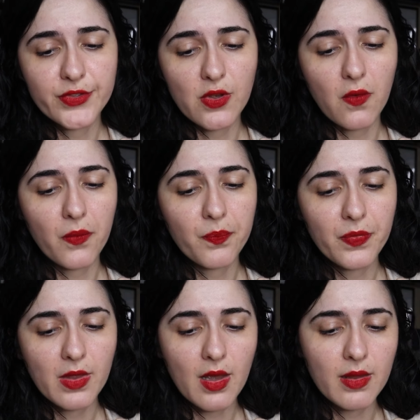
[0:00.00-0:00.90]
So
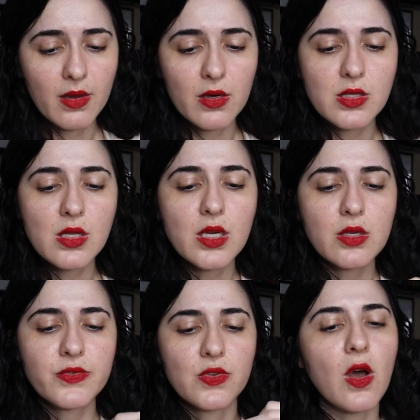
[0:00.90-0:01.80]
yeah, there's a
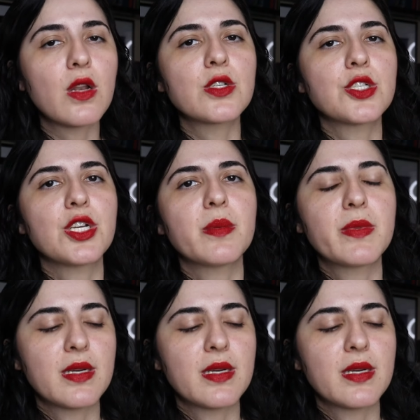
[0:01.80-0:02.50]
lot of scholarship.